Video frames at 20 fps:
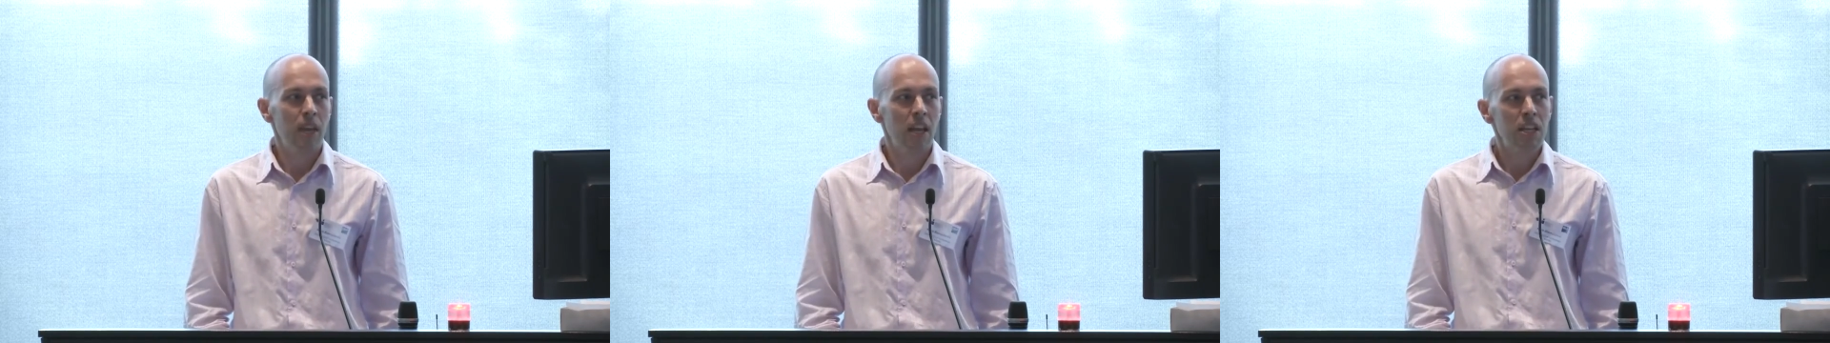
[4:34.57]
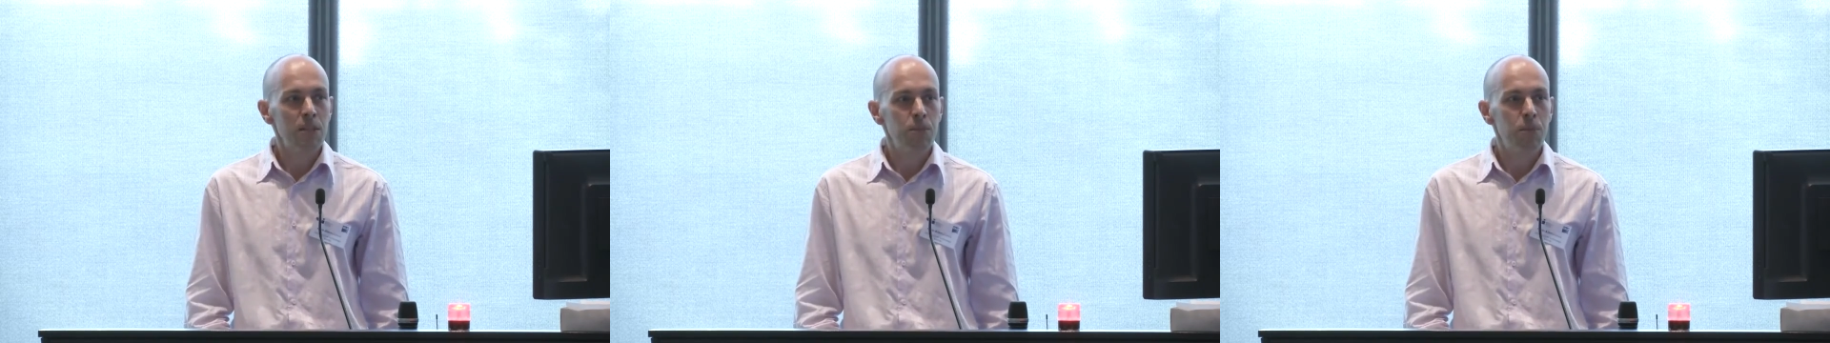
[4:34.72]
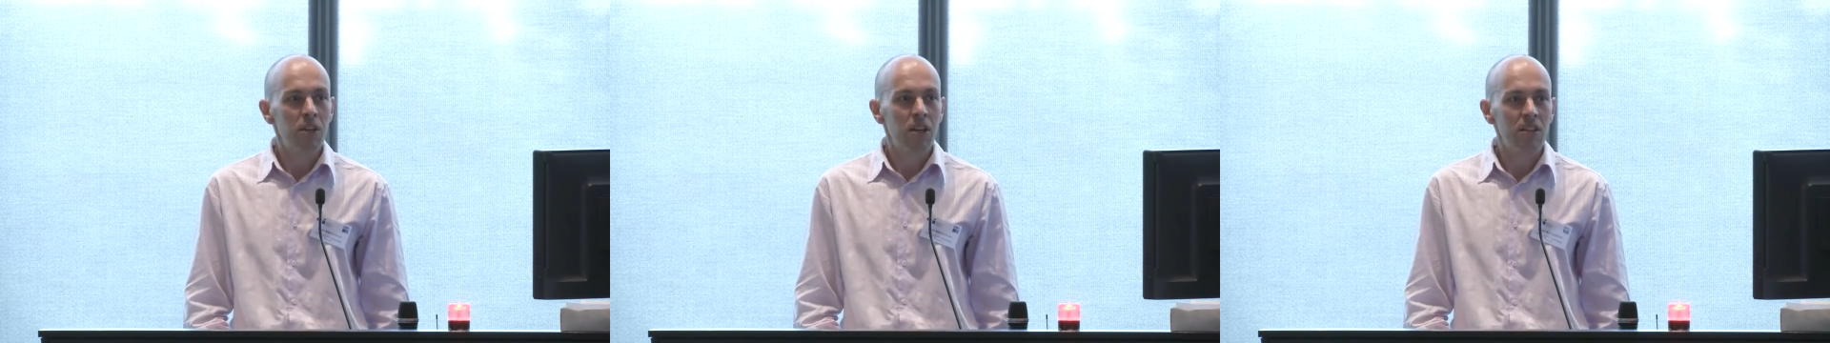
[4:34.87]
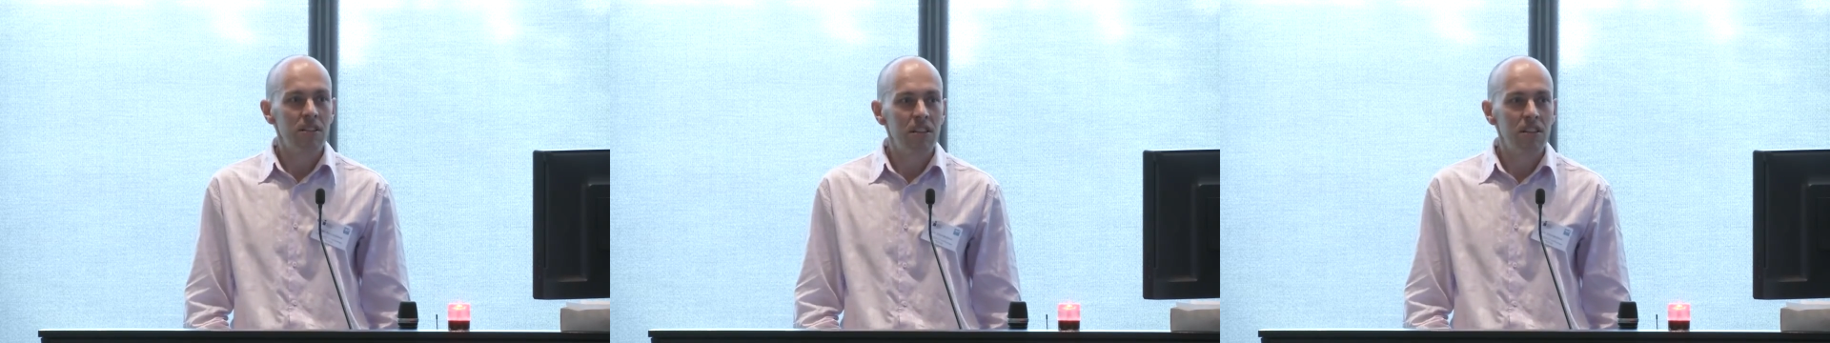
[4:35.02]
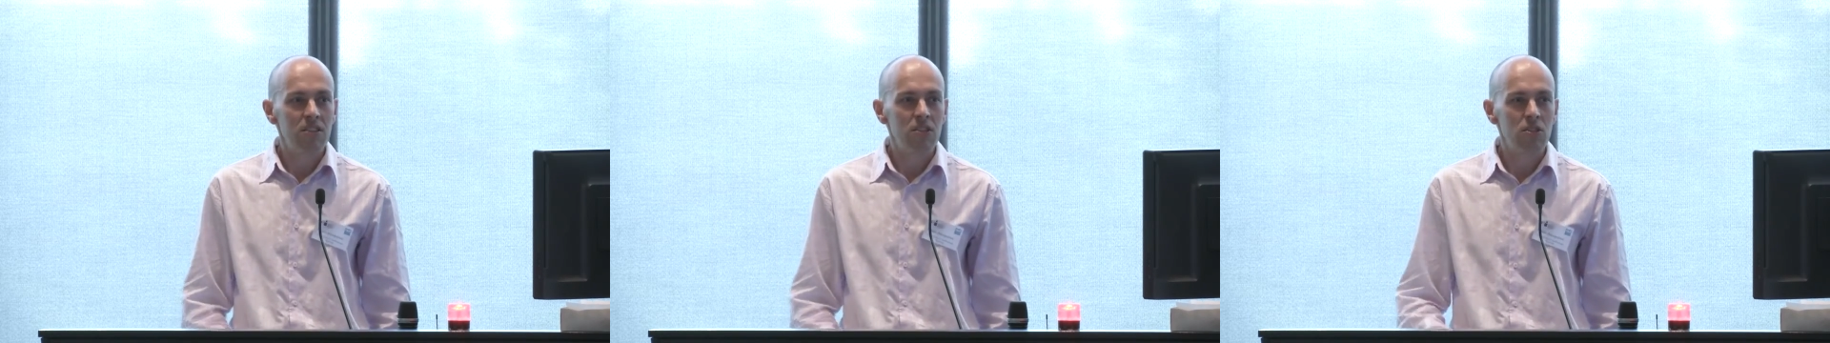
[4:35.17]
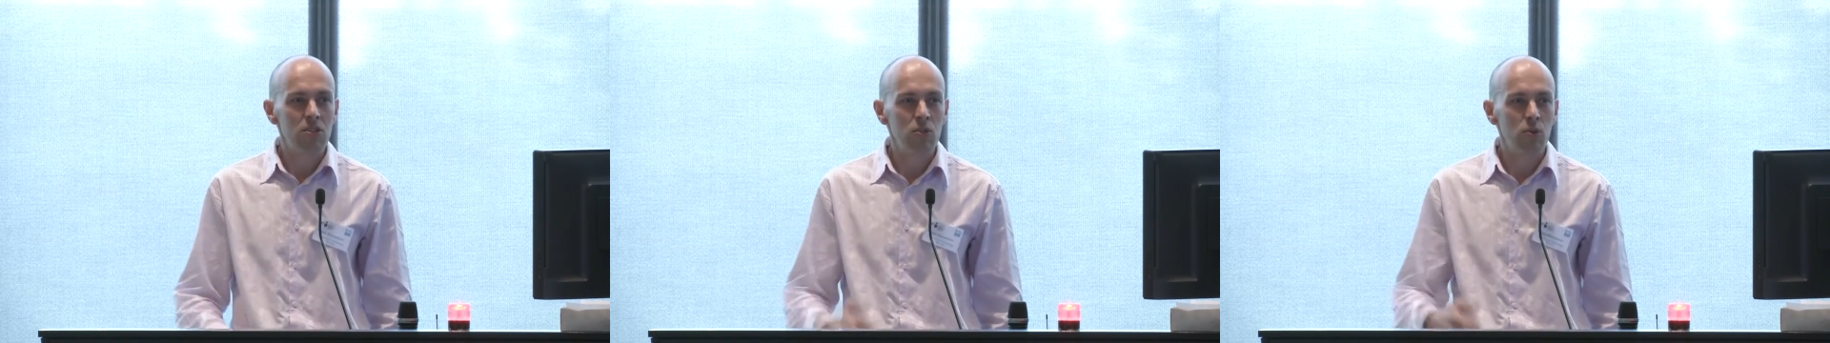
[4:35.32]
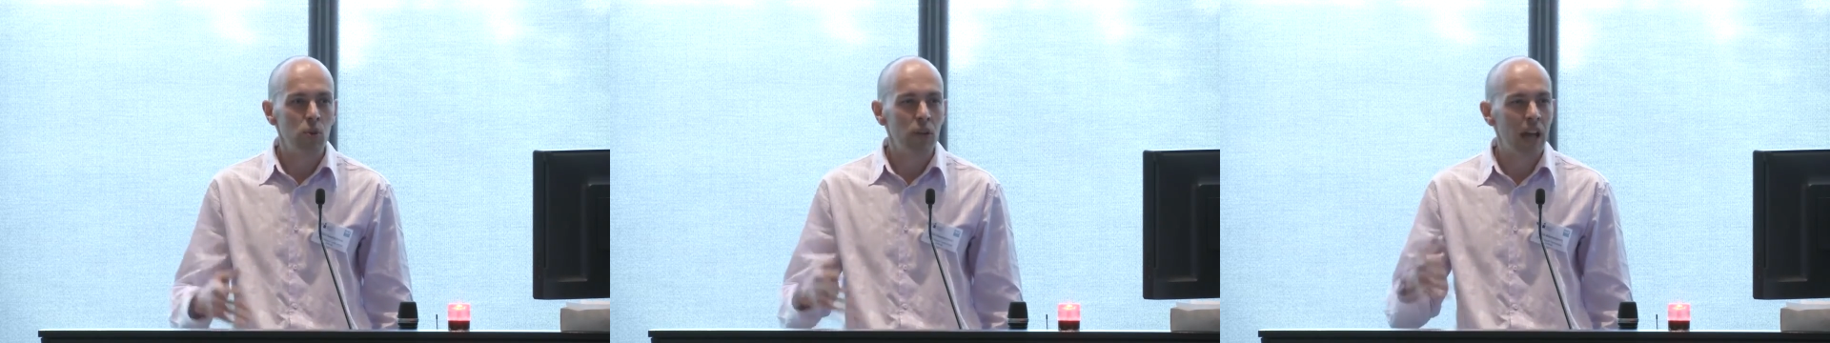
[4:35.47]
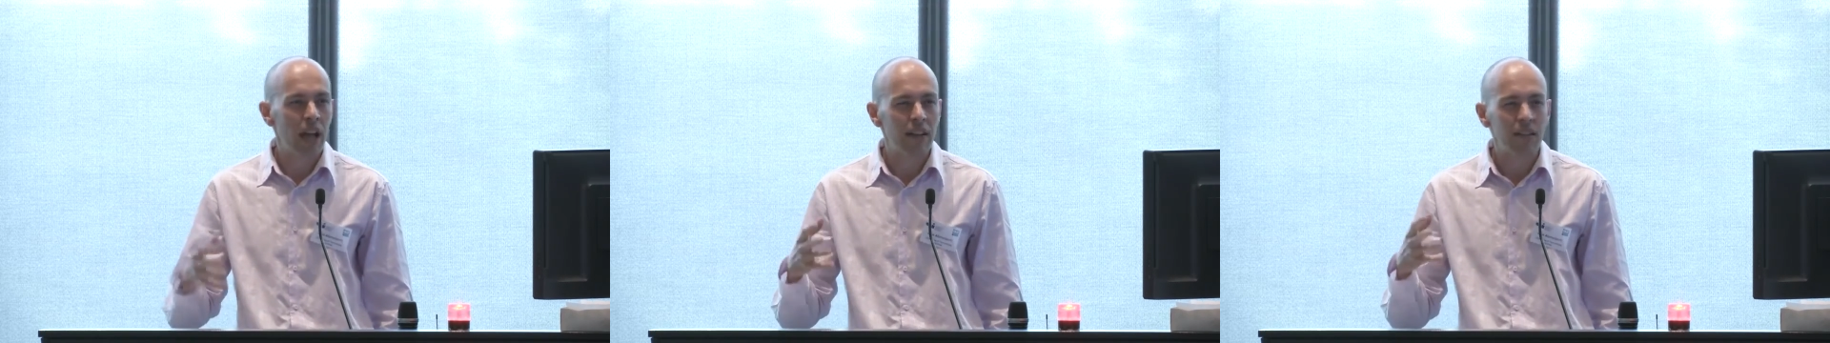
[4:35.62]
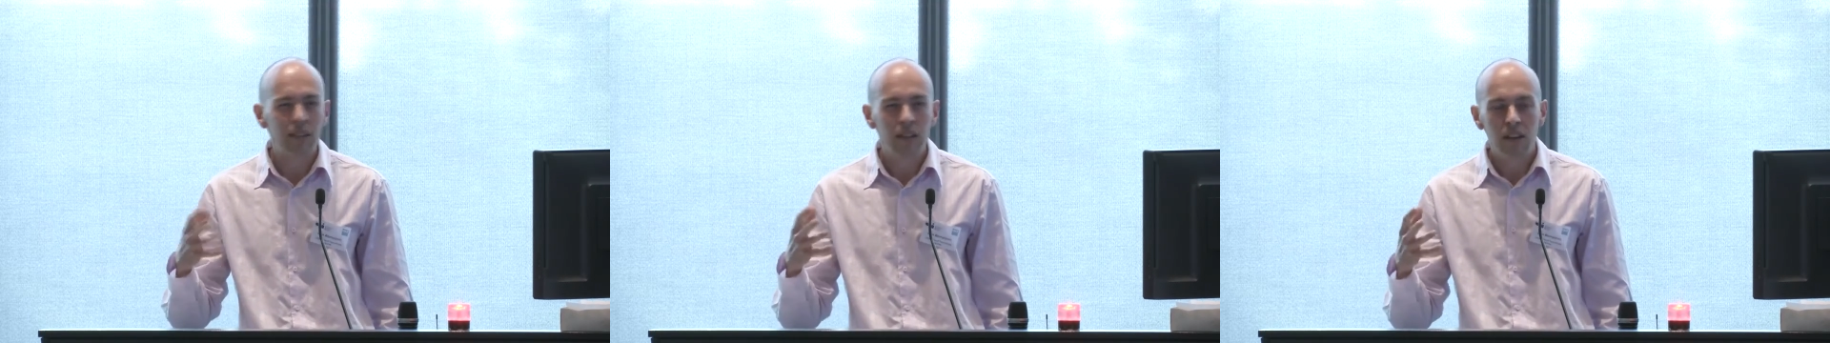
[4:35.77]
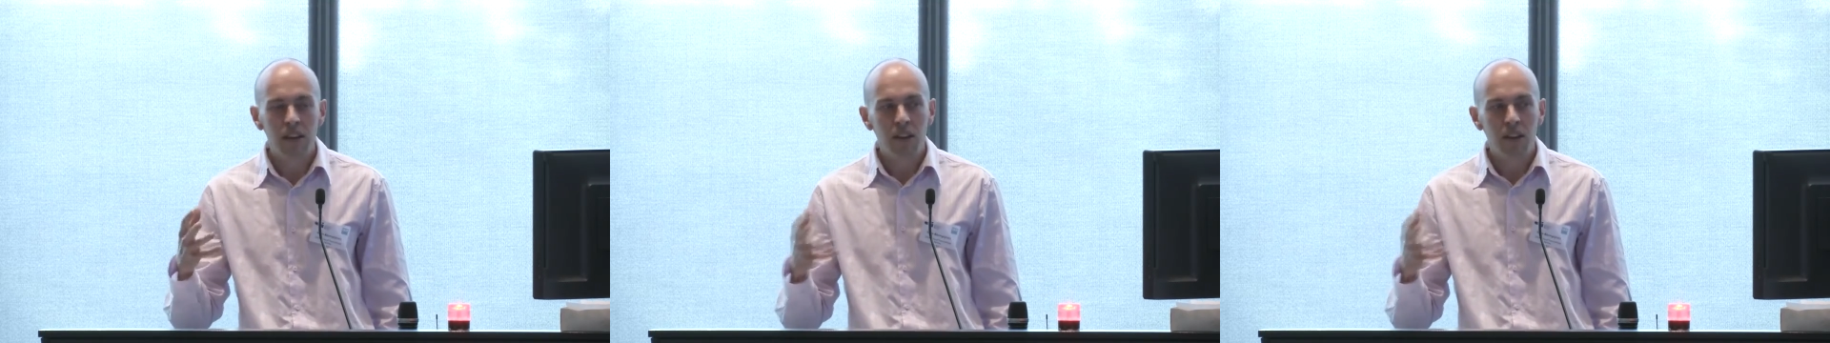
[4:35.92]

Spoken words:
expert assessors look at